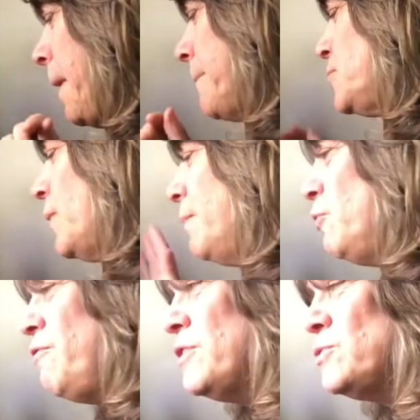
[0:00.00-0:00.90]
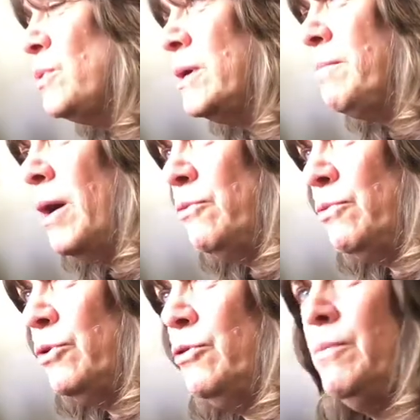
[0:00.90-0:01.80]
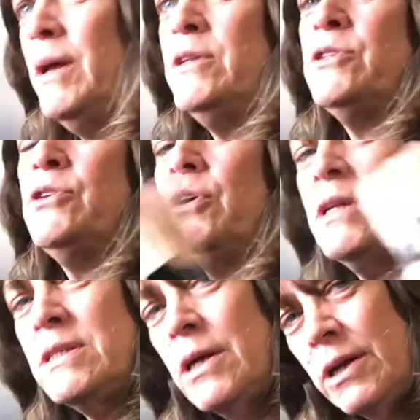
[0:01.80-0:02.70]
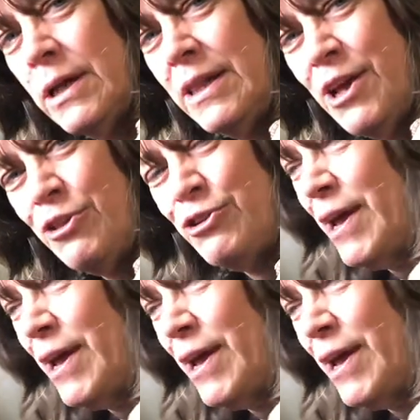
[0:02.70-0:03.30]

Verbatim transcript: So I moved this one in my room and started cycling the other